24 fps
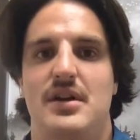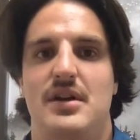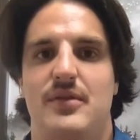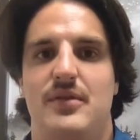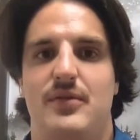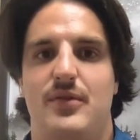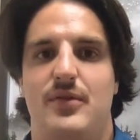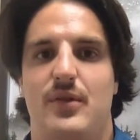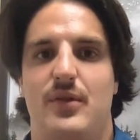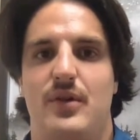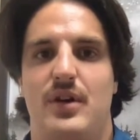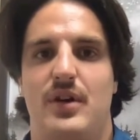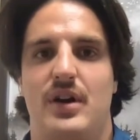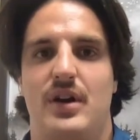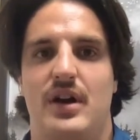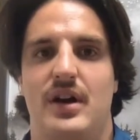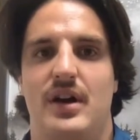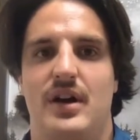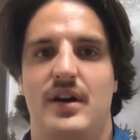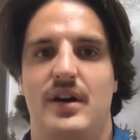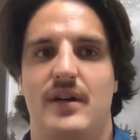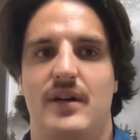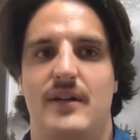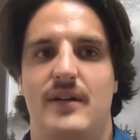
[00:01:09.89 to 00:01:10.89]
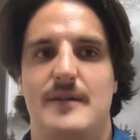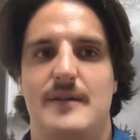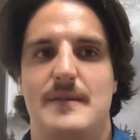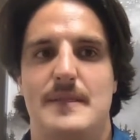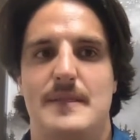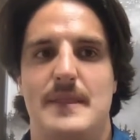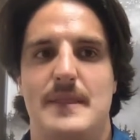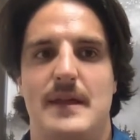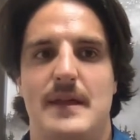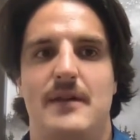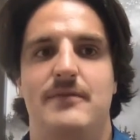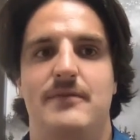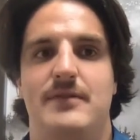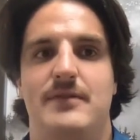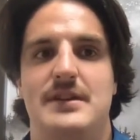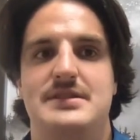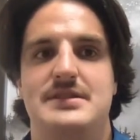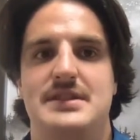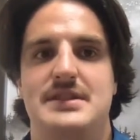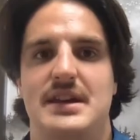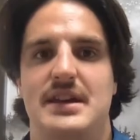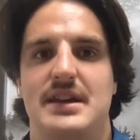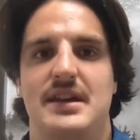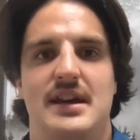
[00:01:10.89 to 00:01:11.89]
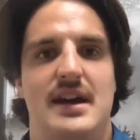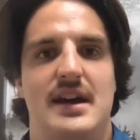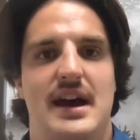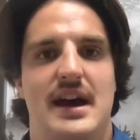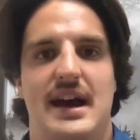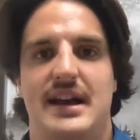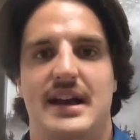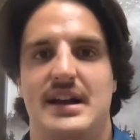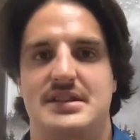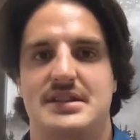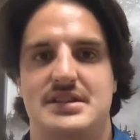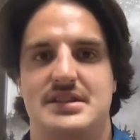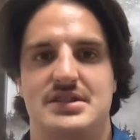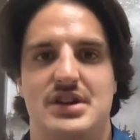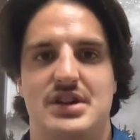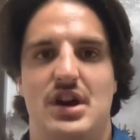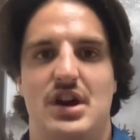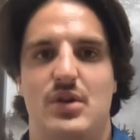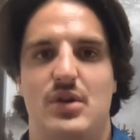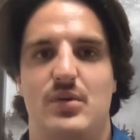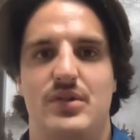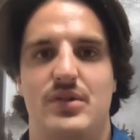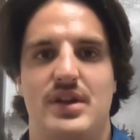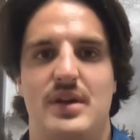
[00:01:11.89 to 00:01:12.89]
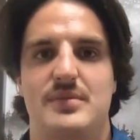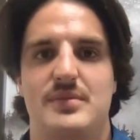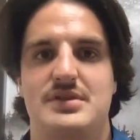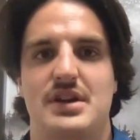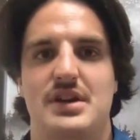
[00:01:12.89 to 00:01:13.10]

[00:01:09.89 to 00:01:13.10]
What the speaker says: for a visit, I got to talk with him.